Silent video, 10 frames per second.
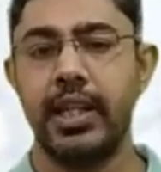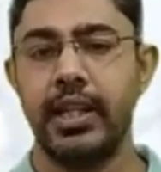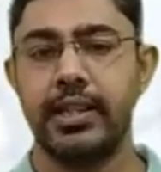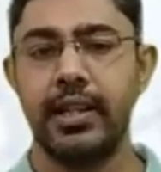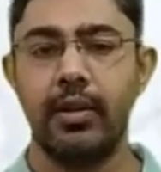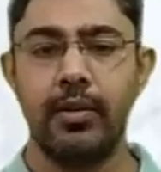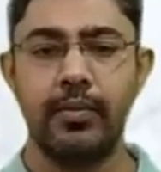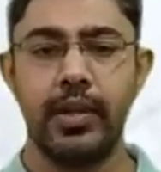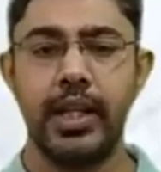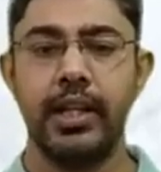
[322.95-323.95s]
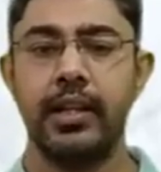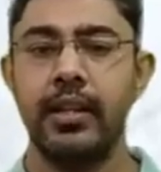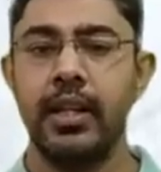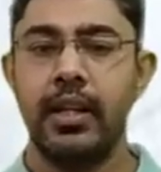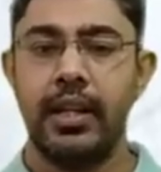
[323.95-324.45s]
instead of
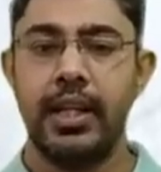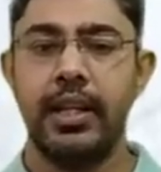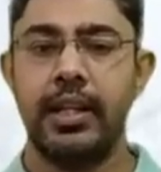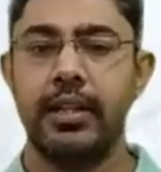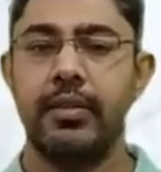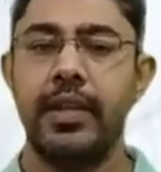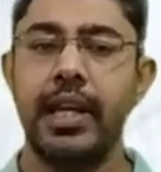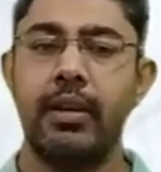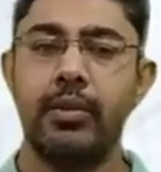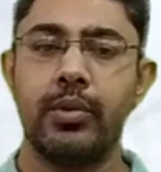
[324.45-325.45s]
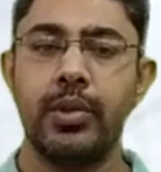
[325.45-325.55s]
here we have